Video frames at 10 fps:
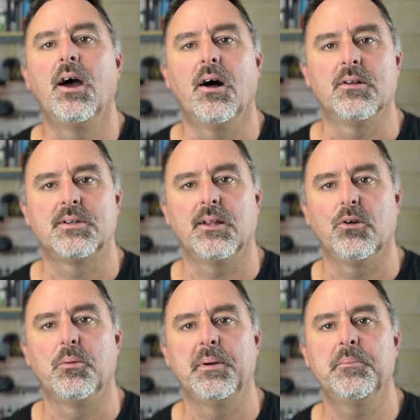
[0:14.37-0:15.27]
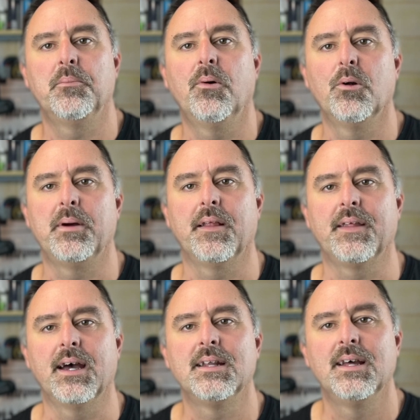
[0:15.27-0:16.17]
I'll tell you a bit more about
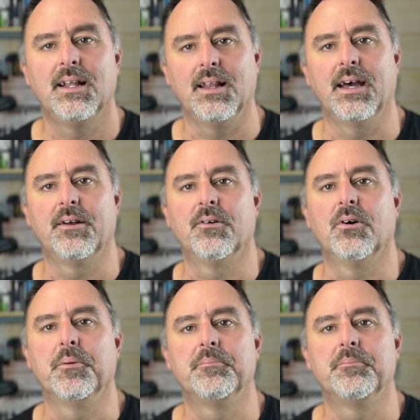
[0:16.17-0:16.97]
that later on.